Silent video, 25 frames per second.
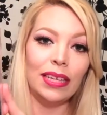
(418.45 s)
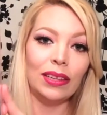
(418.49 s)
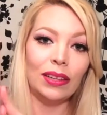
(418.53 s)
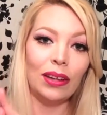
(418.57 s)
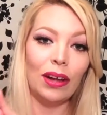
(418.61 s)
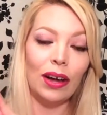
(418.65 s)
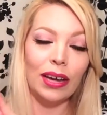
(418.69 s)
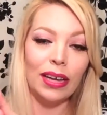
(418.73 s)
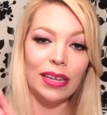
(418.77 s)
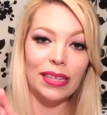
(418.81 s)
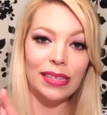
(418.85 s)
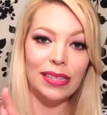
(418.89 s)

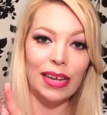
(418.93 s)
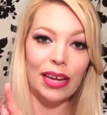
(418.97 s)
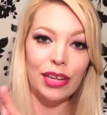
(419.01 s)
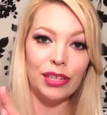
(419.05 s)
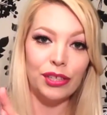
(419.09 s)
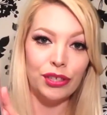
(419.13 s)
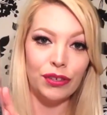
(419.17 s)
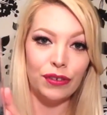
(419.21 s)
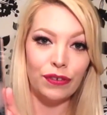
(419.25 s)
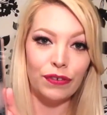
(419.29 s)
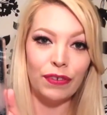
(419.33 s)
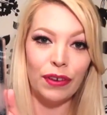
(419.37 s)
Lock-It
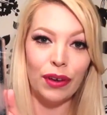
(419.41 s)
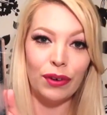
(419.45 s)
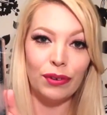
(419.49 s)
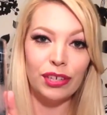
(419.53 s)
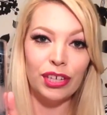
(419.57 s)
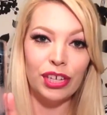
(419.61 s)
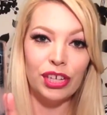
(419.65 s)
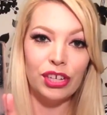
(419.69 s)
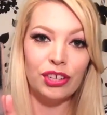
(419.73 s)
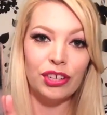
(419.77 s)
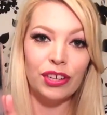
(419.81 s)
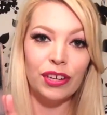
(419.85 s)
Tattoo
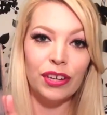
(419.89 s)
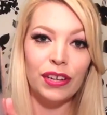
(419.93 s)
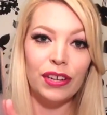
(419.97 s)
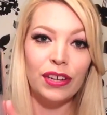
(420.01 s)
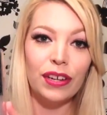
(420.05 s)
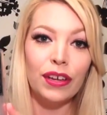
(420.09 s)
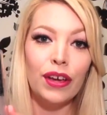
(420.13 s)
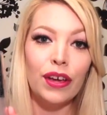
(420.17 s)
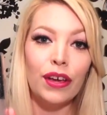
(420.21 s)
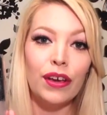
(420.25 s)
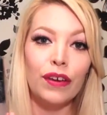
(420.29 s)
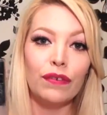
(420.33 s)

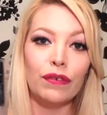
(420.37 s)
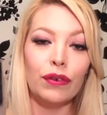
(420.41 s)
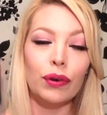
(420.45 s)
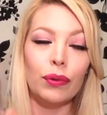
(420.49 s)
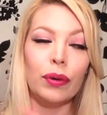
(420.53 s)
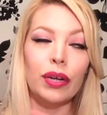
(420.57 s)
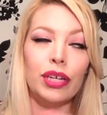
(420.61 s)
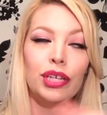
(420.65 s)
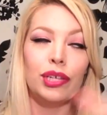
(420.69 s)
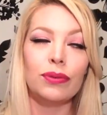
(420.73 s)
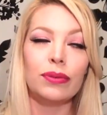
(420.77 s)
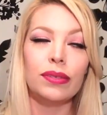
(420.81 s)
Foundation for
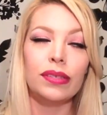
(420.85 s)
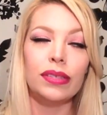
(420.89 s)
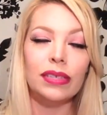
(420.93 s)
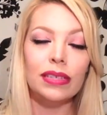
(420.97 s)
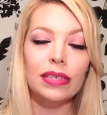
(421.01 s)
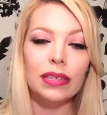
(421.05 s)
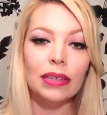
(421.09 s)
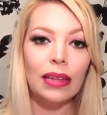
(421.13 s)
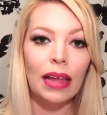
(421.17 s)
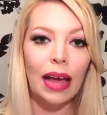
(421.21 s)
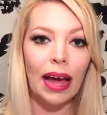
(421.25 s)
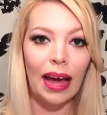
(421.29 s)
when you
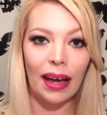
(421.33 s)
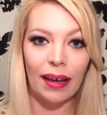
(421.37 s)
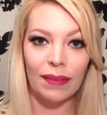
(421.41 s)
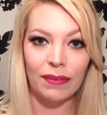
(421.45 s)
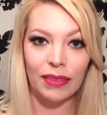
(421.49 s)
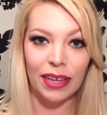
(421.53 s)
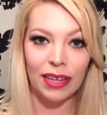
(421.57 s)
still have